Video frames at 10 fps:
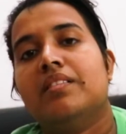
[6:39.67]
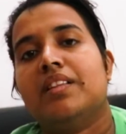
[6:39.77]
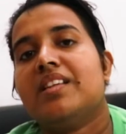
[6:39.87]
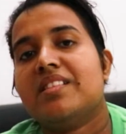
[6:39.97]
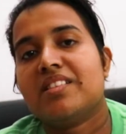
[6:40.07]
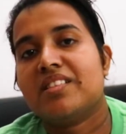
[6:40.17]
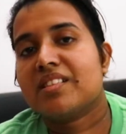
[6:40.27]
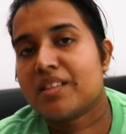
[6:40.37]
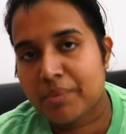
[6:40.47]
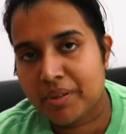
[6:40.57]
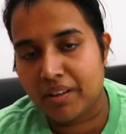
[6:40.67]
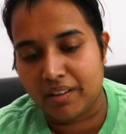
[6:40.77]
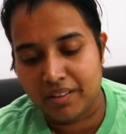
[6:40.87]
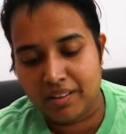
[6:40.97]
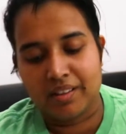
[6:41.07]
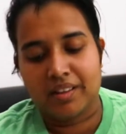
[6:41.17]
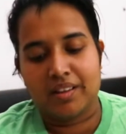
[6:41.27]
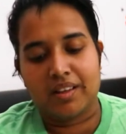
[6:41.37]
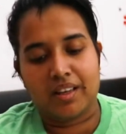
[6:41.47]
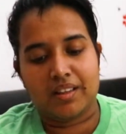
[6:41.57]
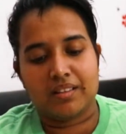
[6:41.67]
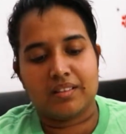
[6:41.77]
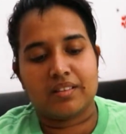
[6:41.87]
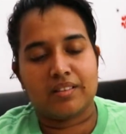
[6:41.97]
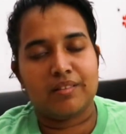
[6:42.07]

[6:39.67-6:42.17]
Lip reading: That's just description. And